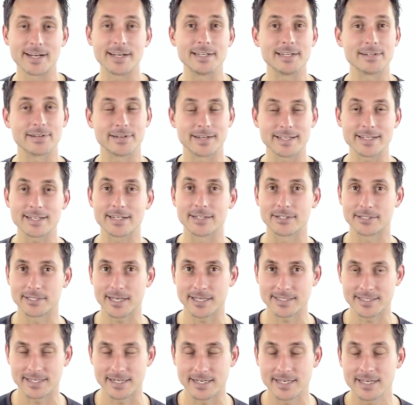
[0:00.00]
into your ear,
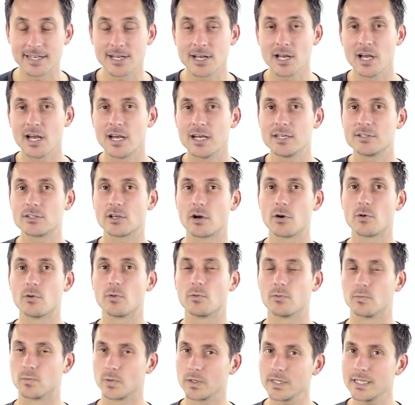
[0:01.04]
does it? So
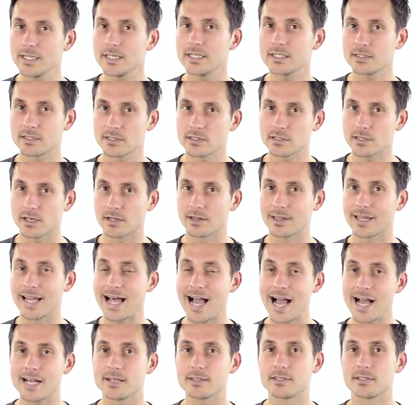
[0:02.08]
really this is a
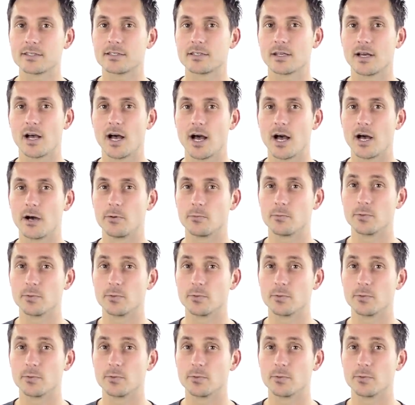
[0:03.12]
last uh,